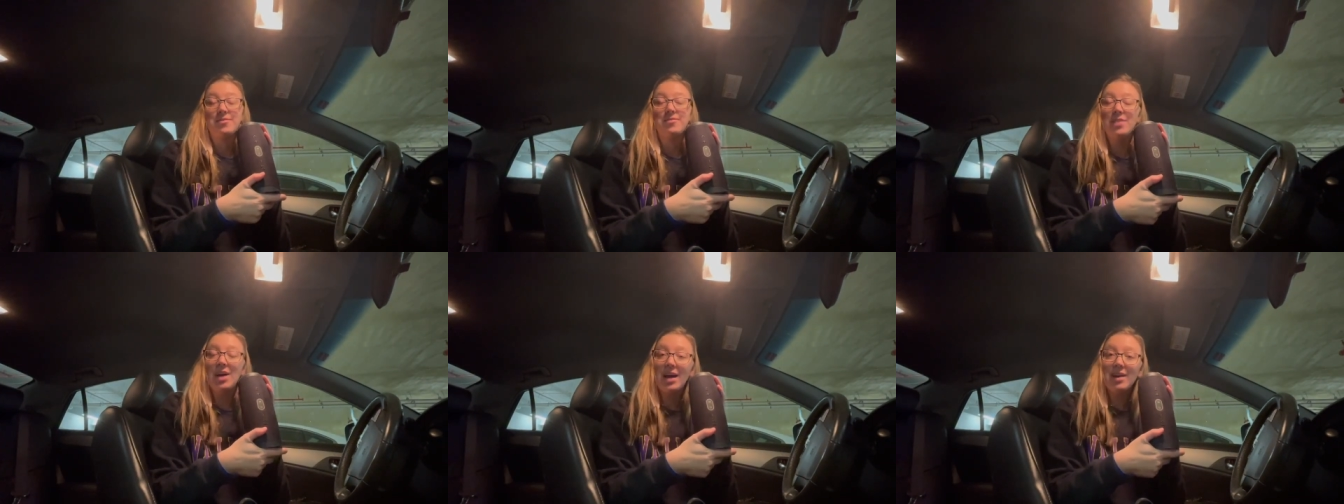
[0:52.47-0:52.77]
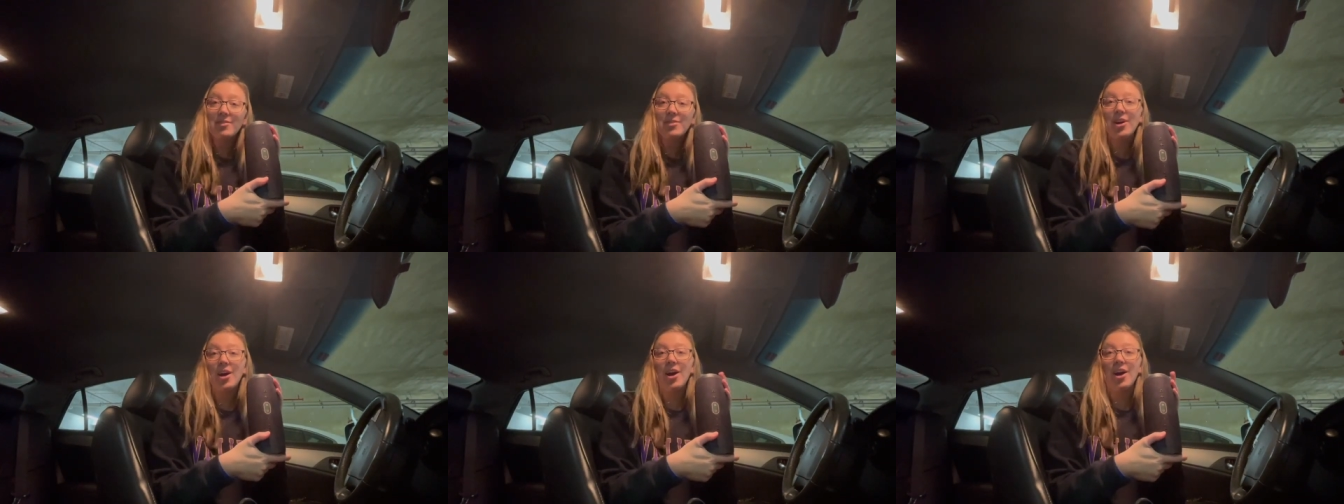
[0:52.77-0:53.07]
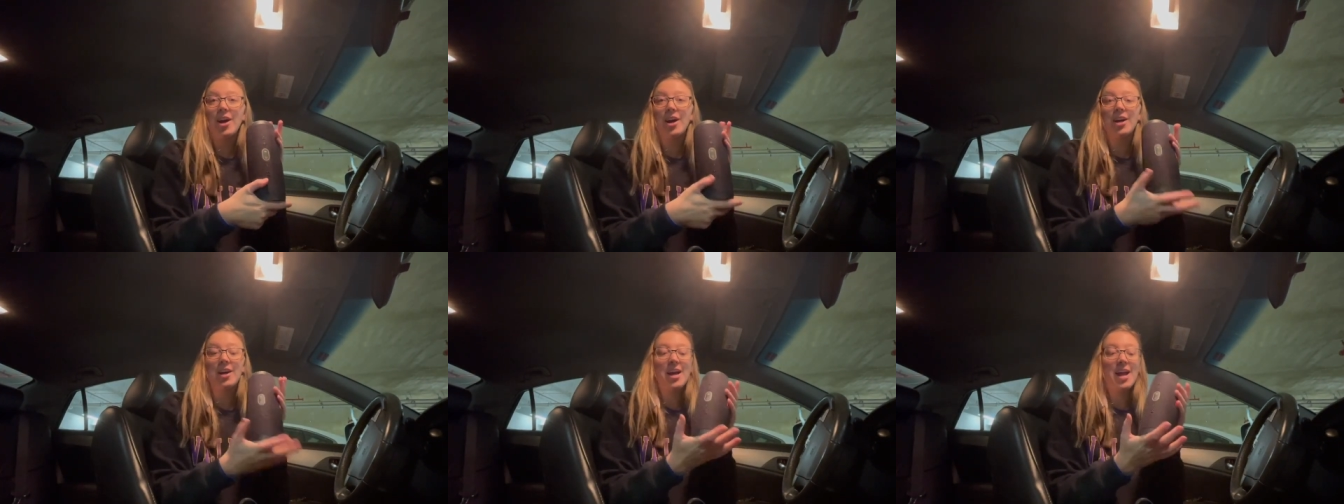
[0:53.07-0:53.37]
five
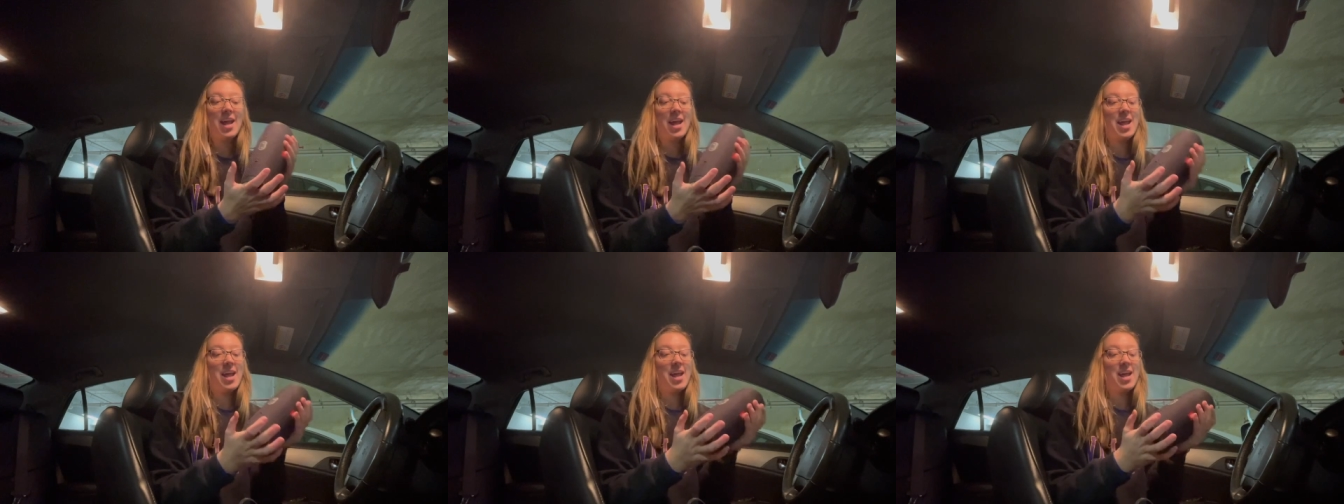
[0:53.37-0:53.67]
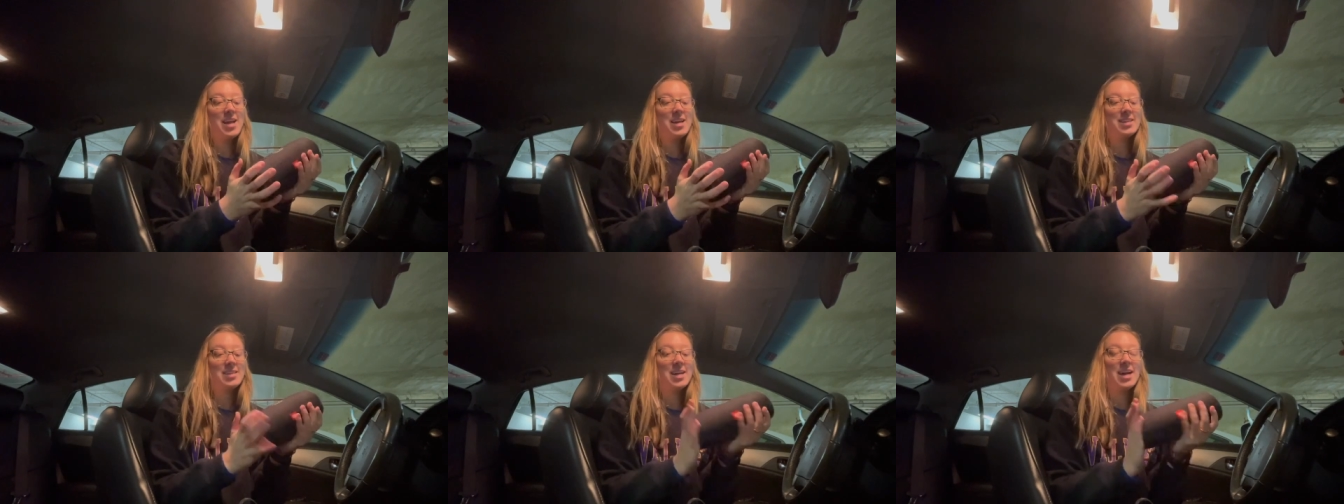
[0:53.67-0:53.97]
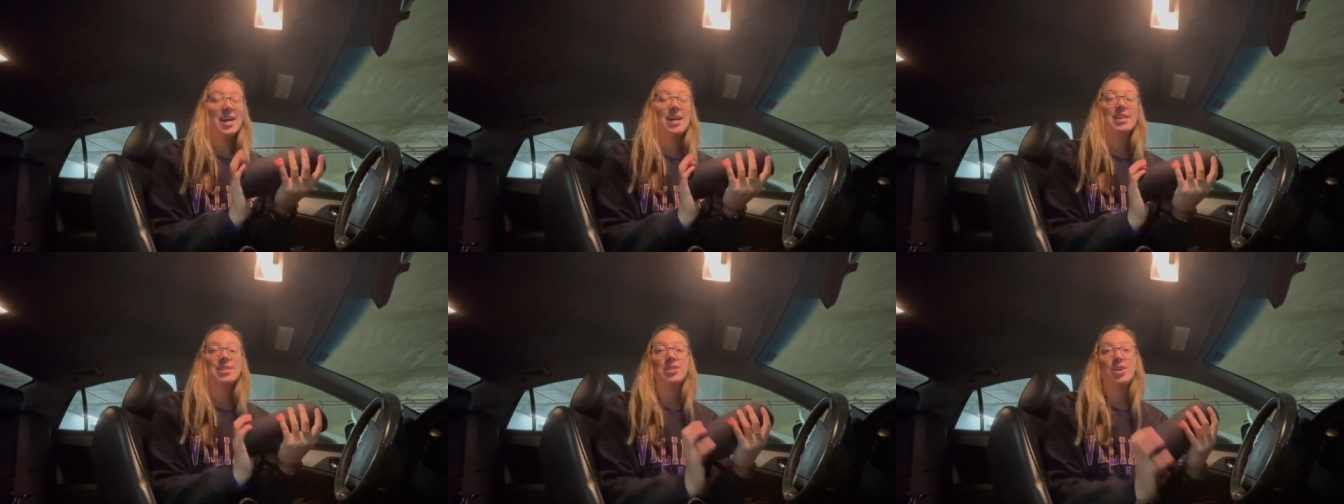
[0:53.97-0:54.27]
car and
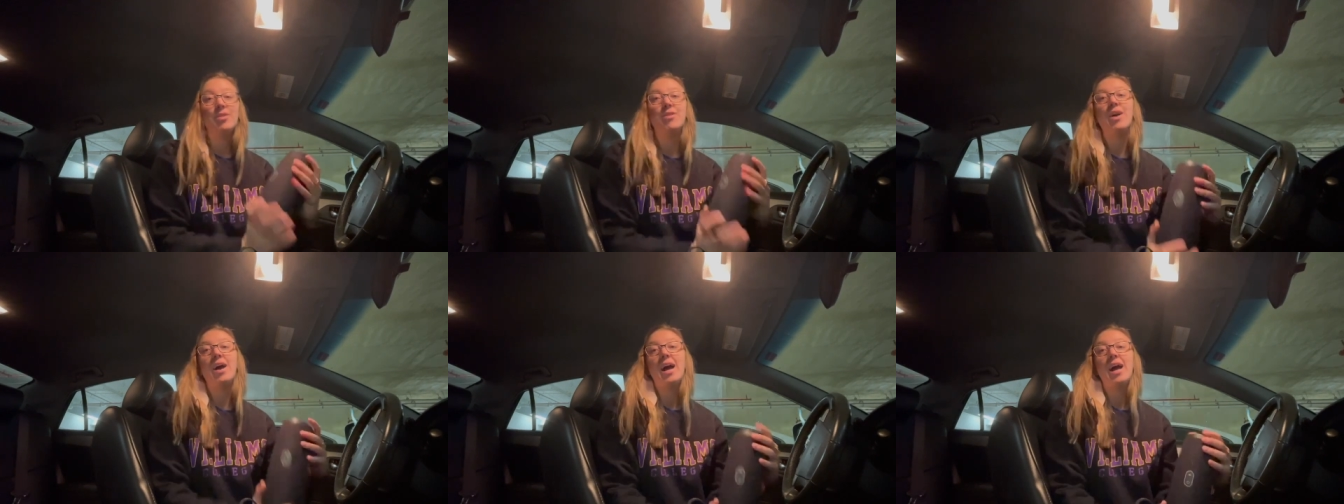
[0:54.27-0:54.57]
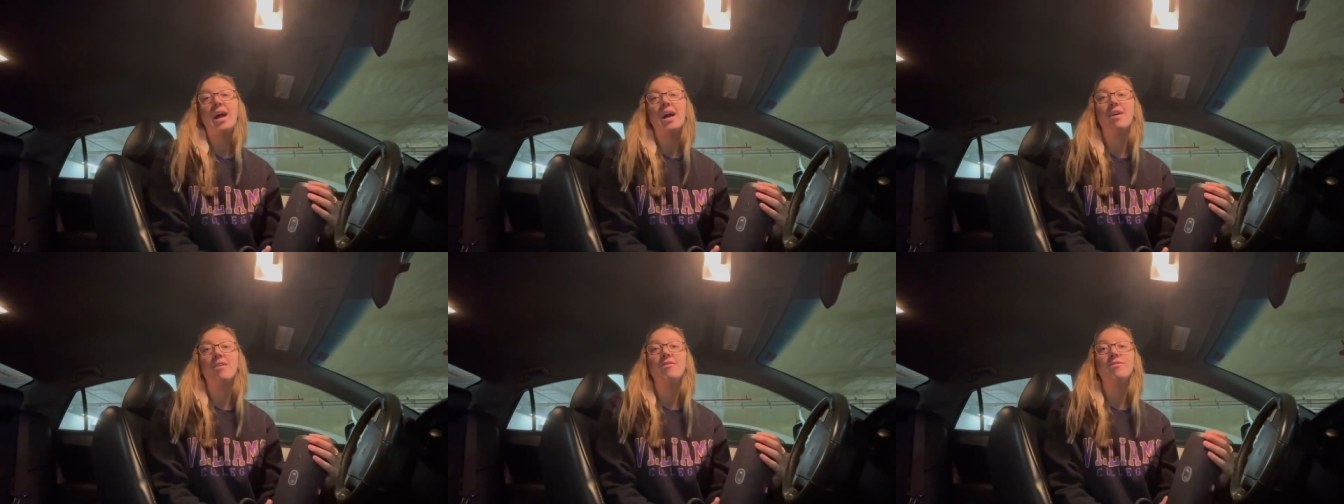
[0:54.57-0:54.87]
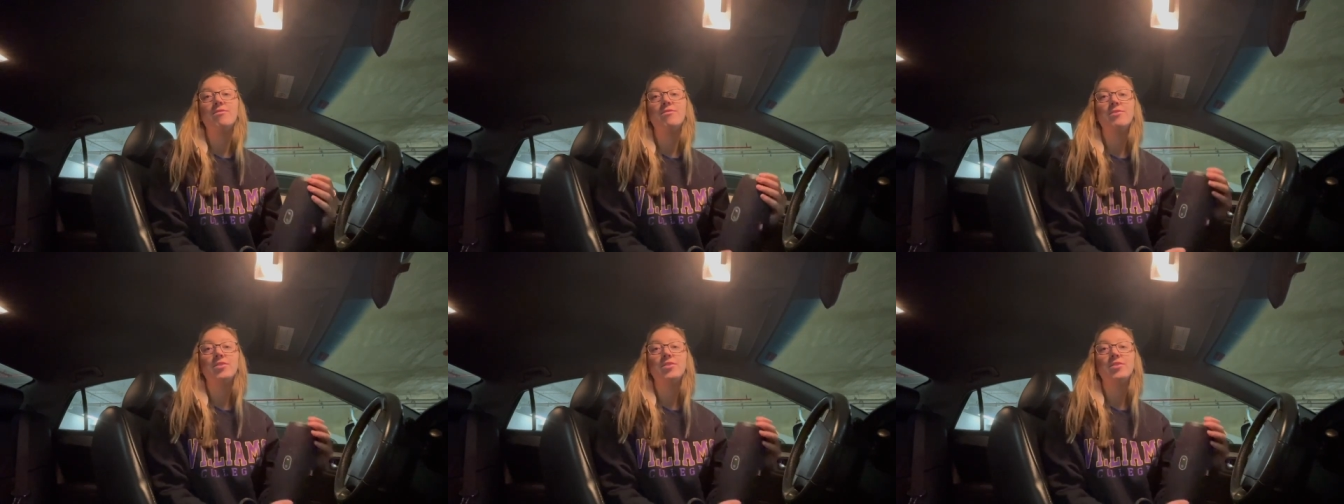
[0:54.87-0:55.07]
I don't have,